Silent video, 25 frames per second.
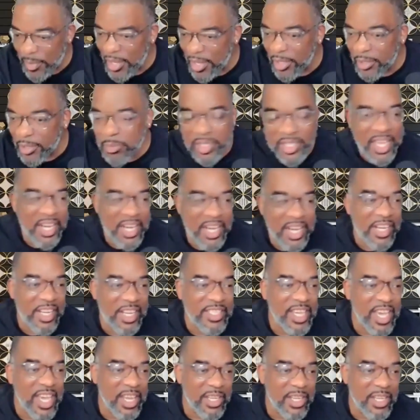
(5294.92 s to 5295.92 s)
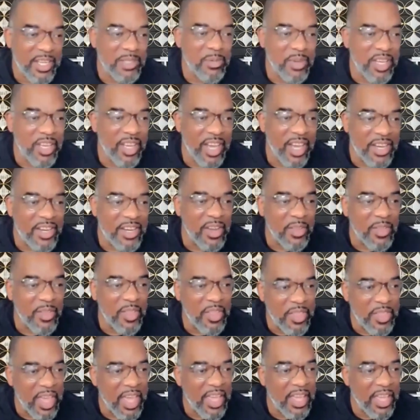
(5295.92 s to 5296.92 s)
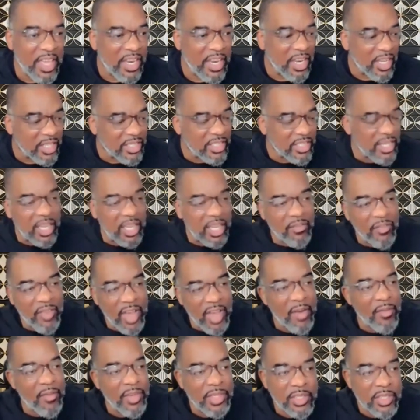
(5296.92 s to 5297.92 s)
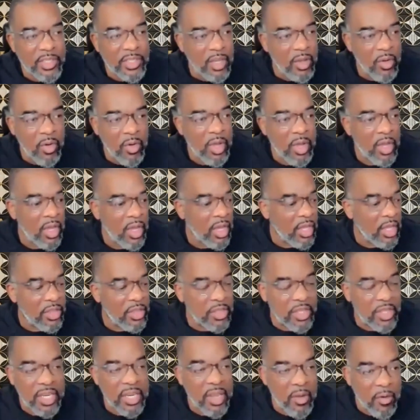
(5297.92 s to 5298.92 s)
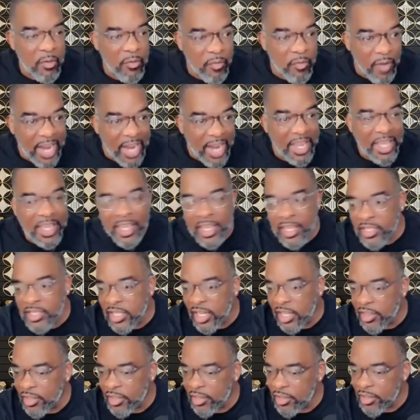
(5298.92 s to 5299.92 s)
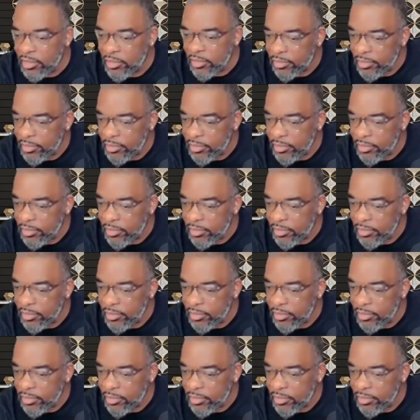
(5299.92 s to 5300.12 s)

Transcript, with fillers: else put that in the chat as well. I know that, that it looks like a virus, so then they're fighting each other.